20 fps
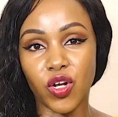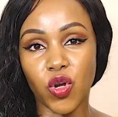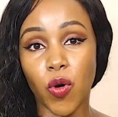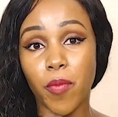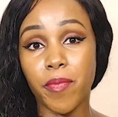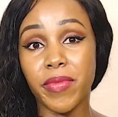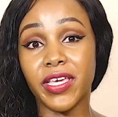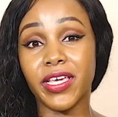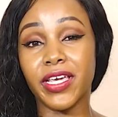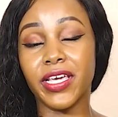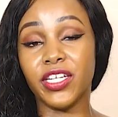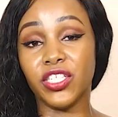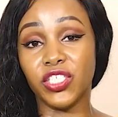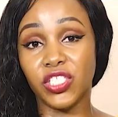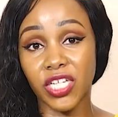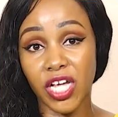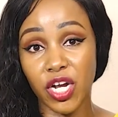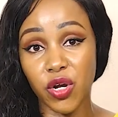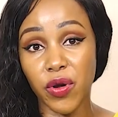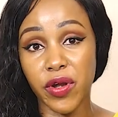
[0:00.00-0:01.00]
lobbying in
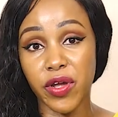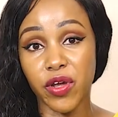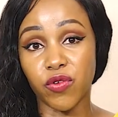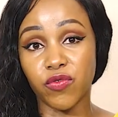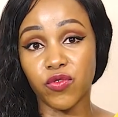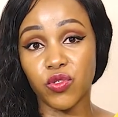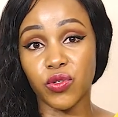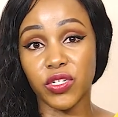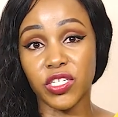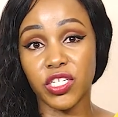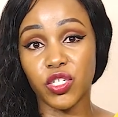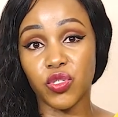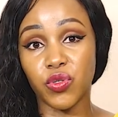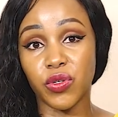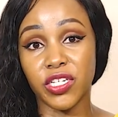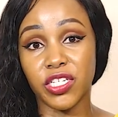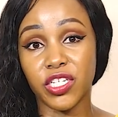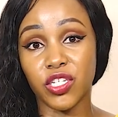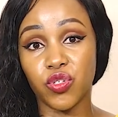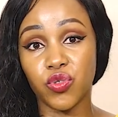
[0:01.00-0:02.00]
January of
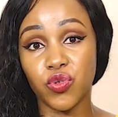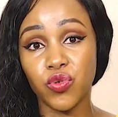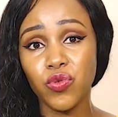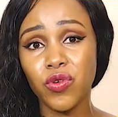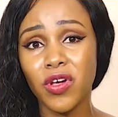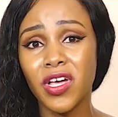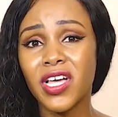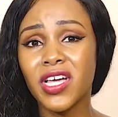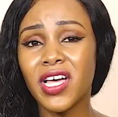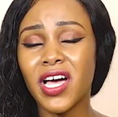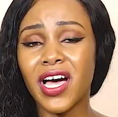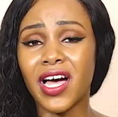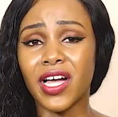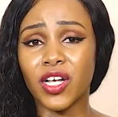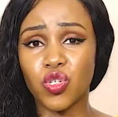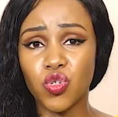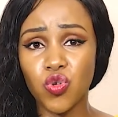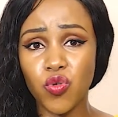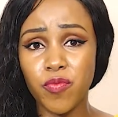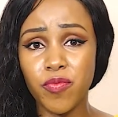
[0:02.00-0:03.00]
2022
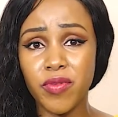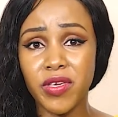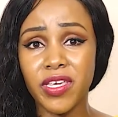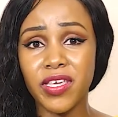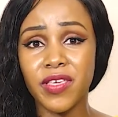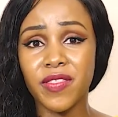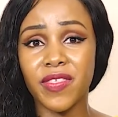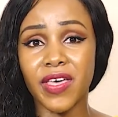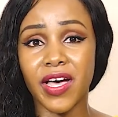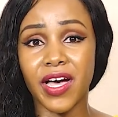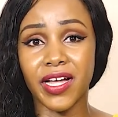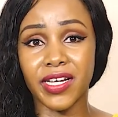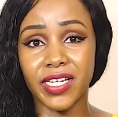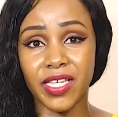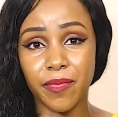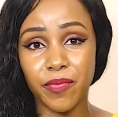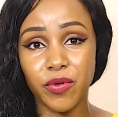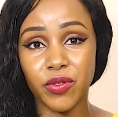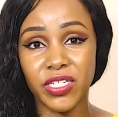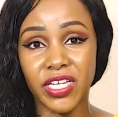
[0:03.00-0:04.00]
to be the
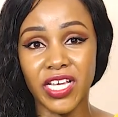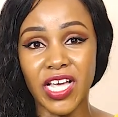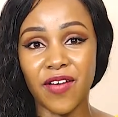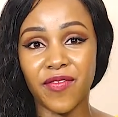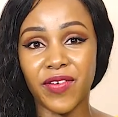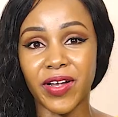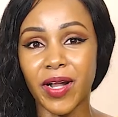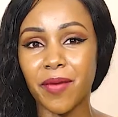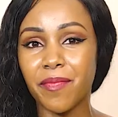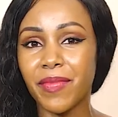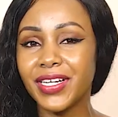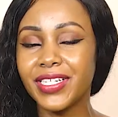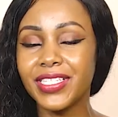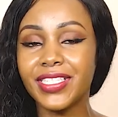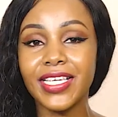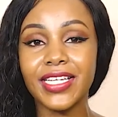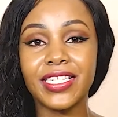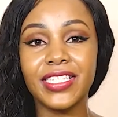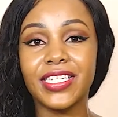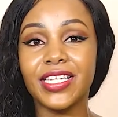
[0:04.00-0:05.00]
deputy governor. But
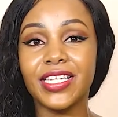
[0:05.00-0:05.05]
yet